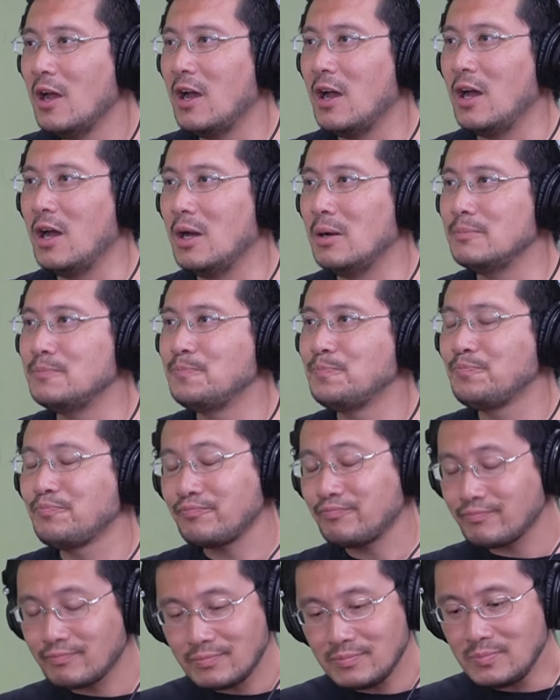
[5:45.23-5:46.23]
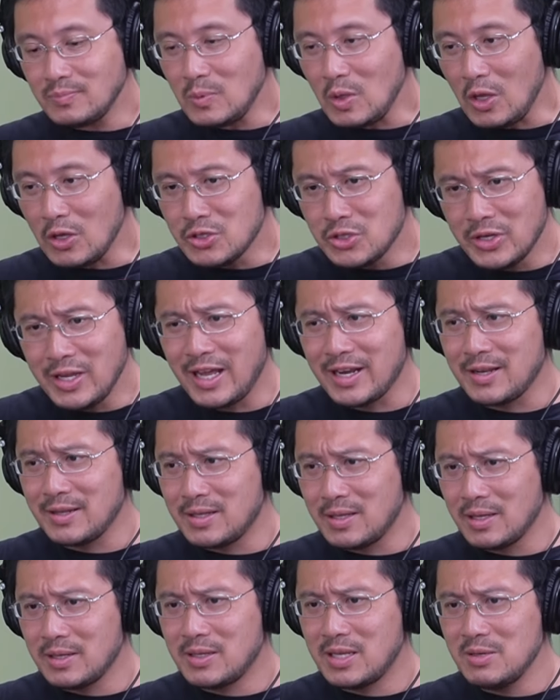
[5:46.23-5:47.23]
Um, so yeah, the,
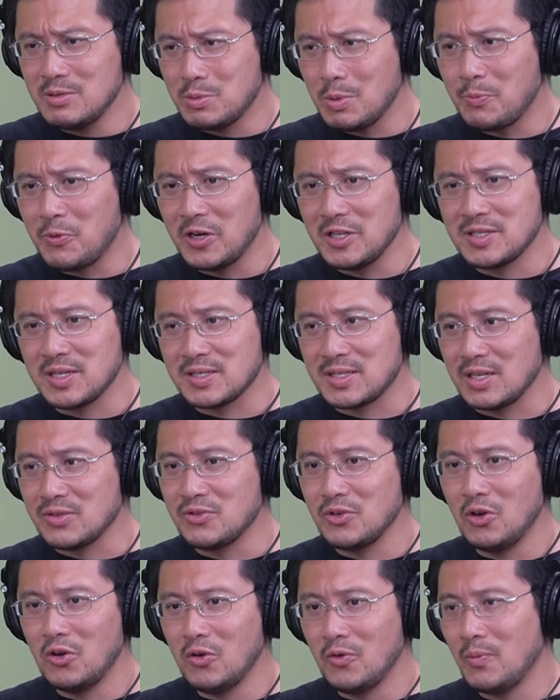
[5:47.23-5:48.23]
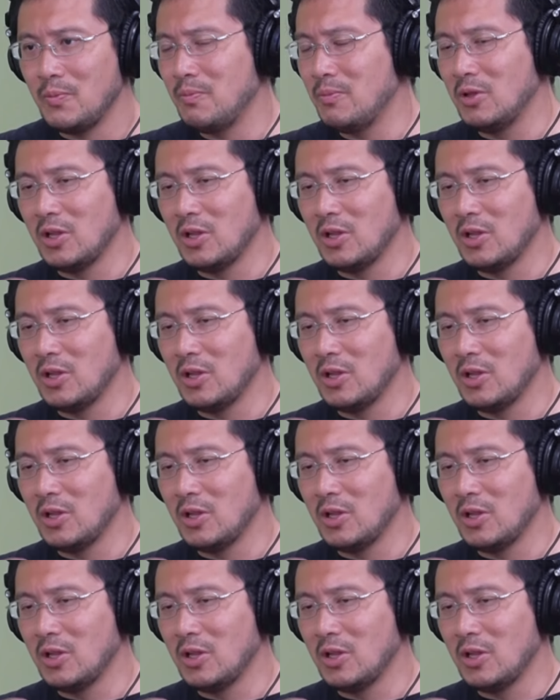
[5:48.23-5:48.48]
the, team's been pretty successful.